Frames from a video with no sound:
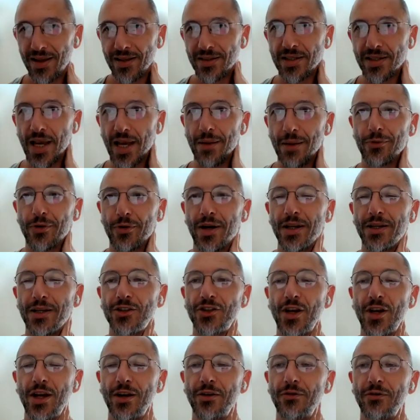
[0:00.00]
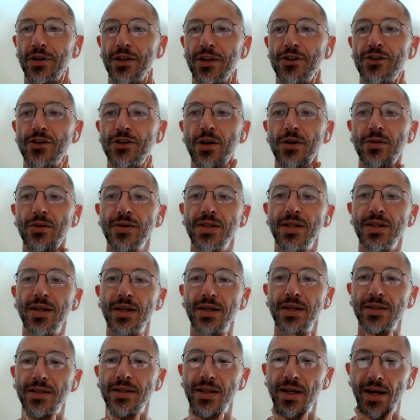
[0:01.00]
Tapering generally shows that
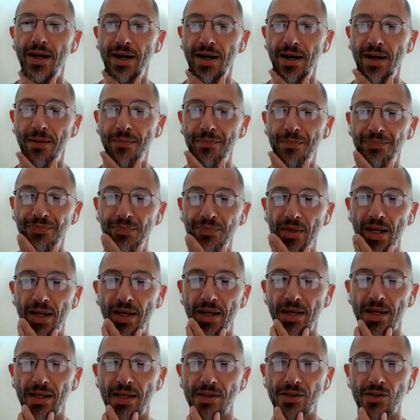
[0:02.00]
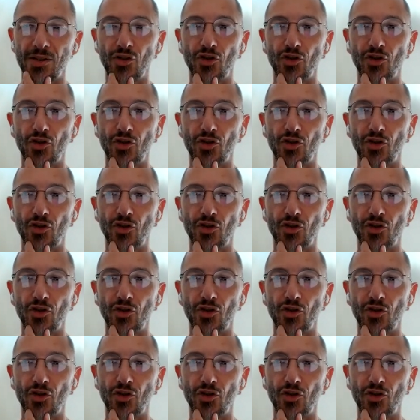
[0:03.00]
it has